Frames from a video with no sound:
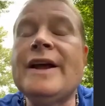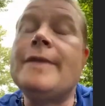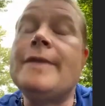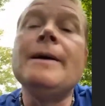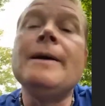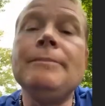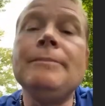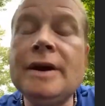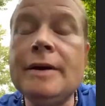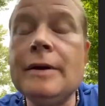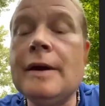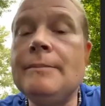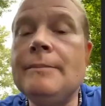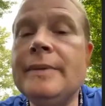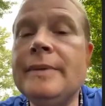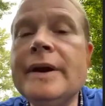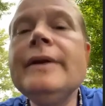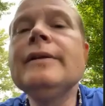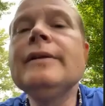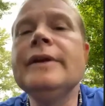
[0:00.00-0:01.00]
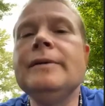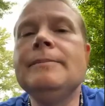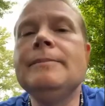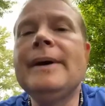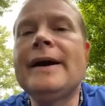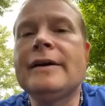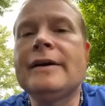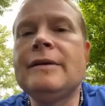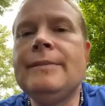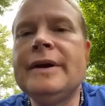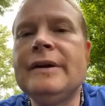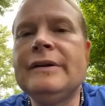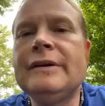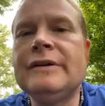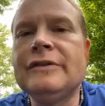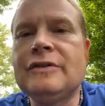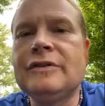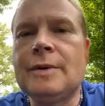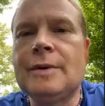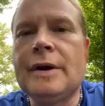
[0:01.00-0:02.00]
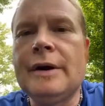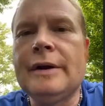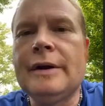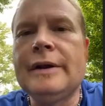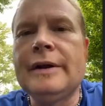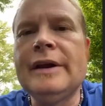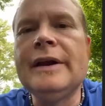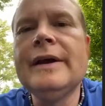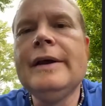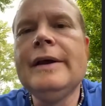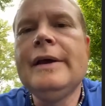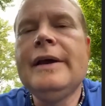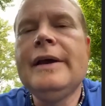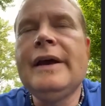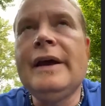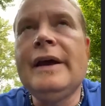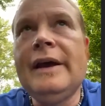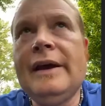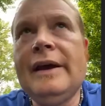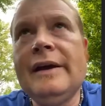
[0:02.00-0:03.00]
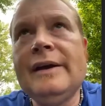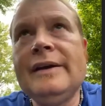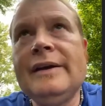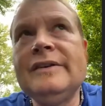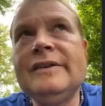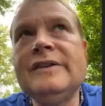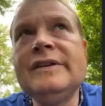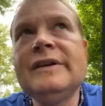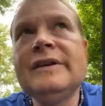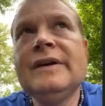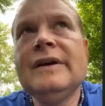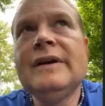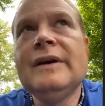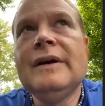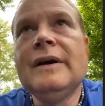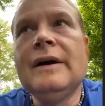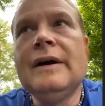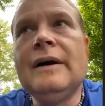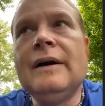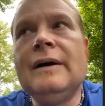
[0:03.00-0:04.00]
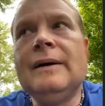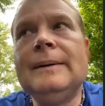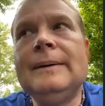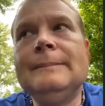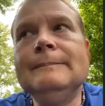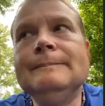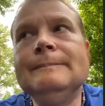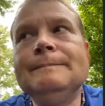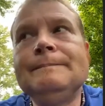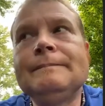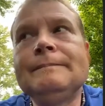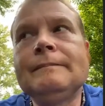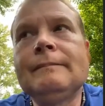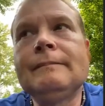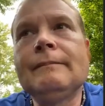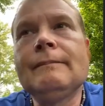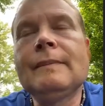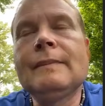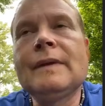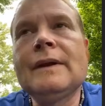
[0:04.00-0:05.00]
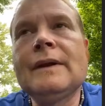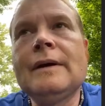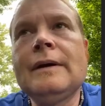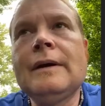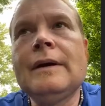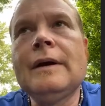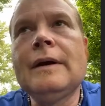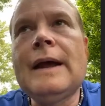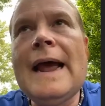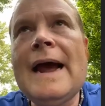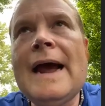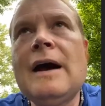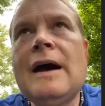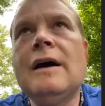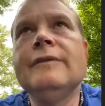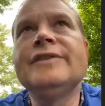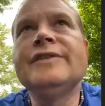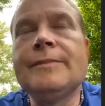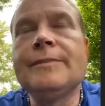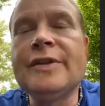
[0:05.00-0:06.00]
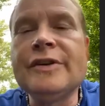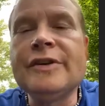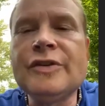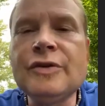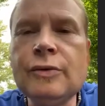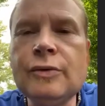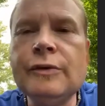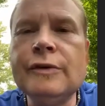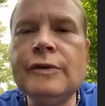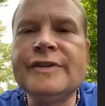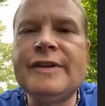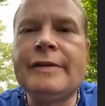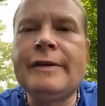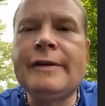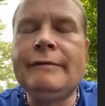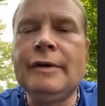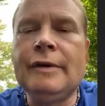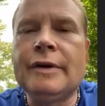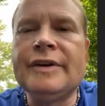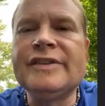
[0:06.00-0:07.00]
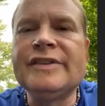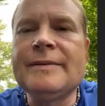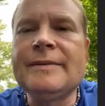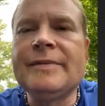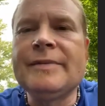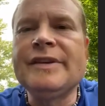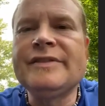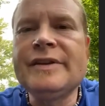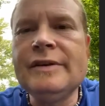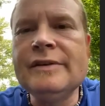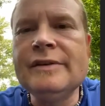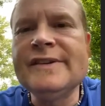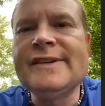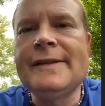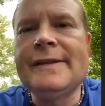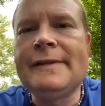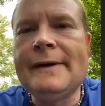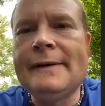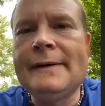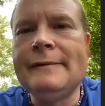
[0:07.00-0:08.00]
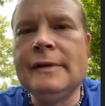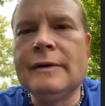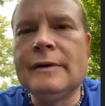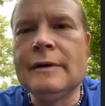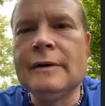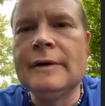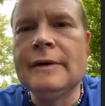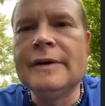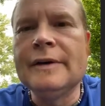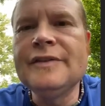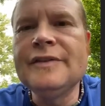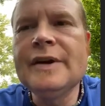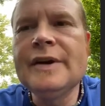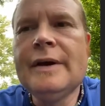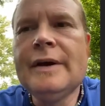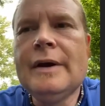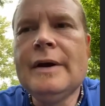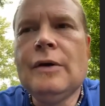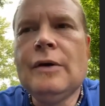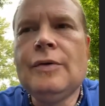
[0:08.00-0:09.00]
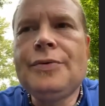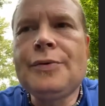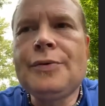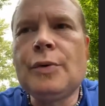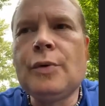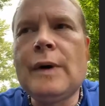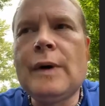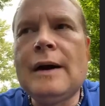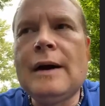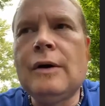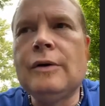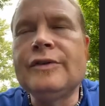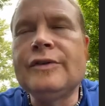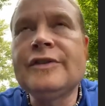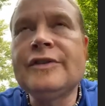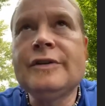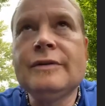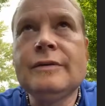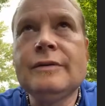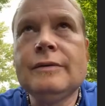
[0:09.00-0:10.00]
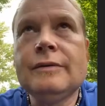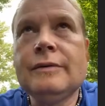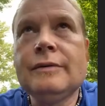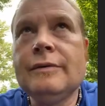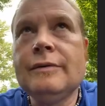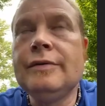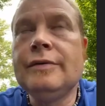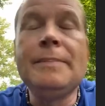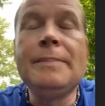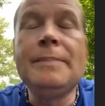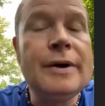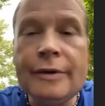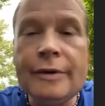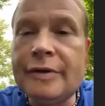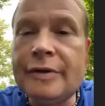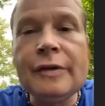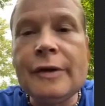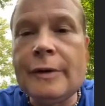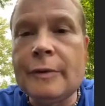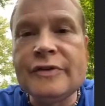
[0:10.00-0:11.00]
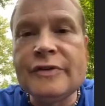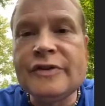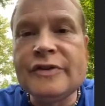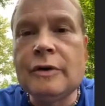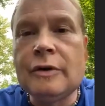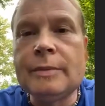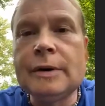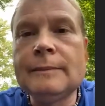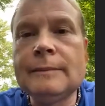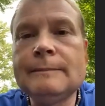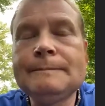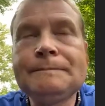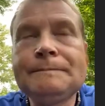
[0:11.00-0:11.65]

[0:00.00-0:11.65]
and then be immediately back committed to sobriety and um, have some of the tools that they've learned and some of the skills that they've learned throughout the period that they were sober.